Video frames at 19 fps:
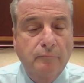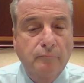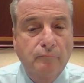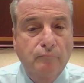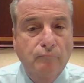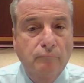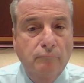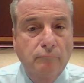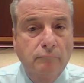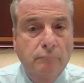
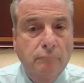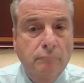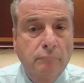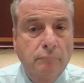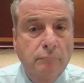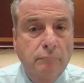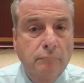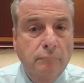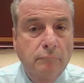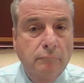
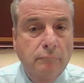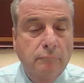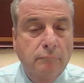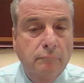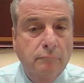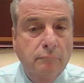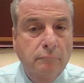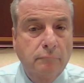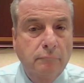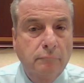
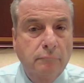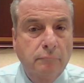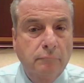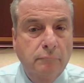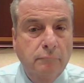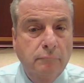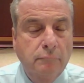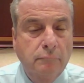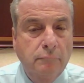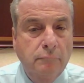
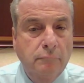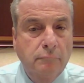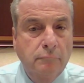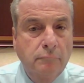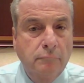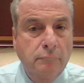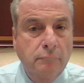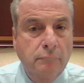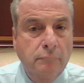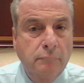
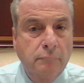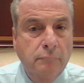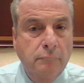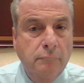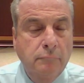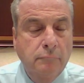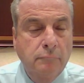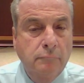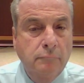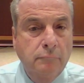
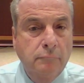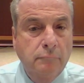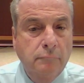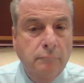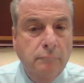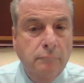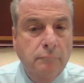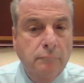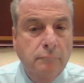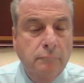
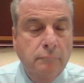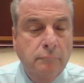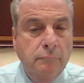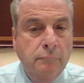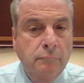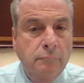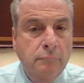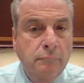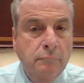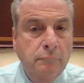
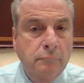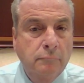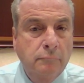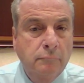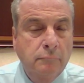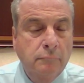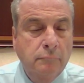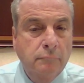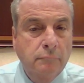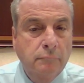
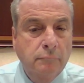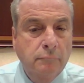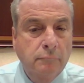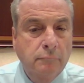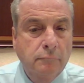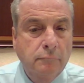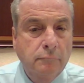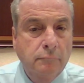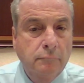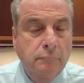
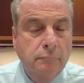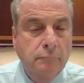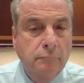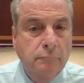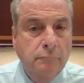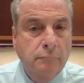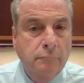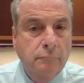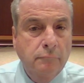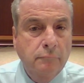
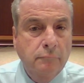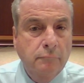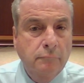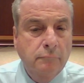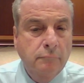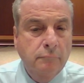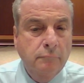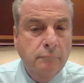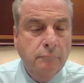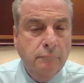
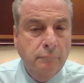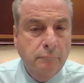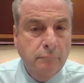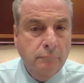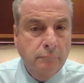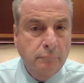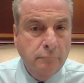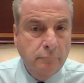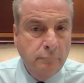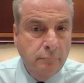
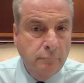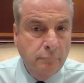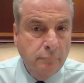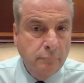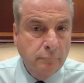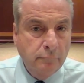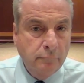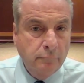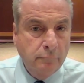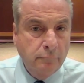
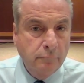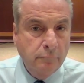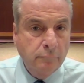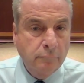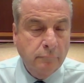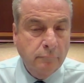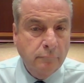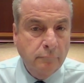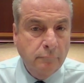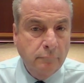
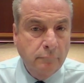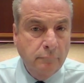This person isn't speaking.